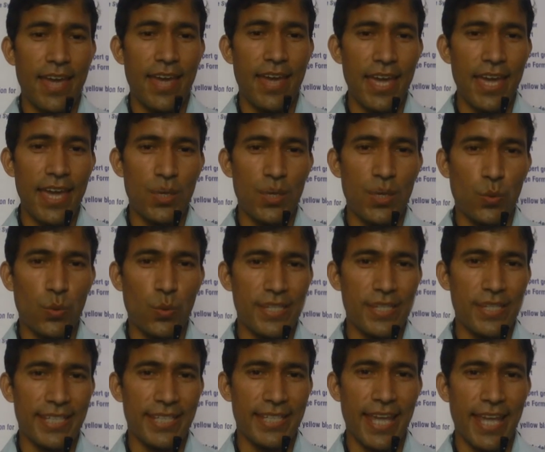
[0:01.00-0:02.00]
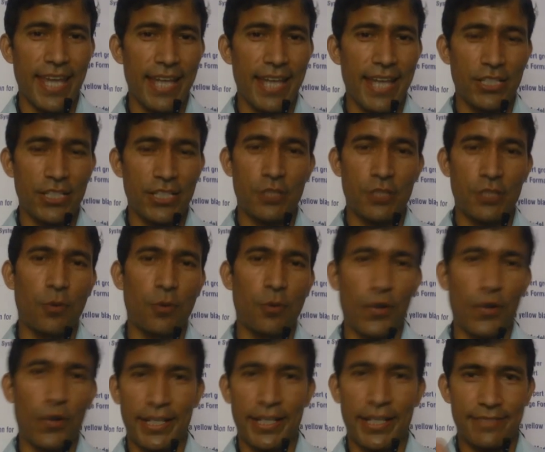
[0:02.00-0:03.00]
Hey, once again, good
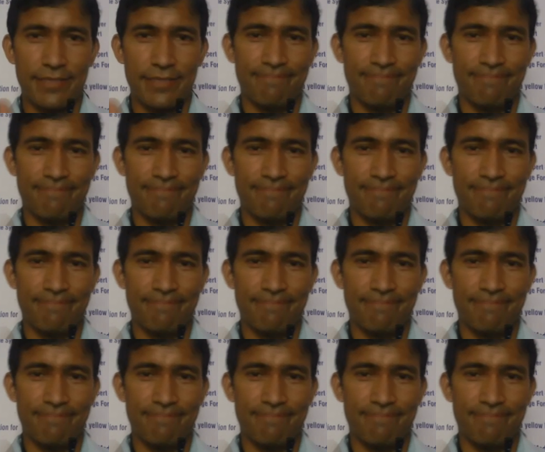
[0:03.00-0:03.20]
morning.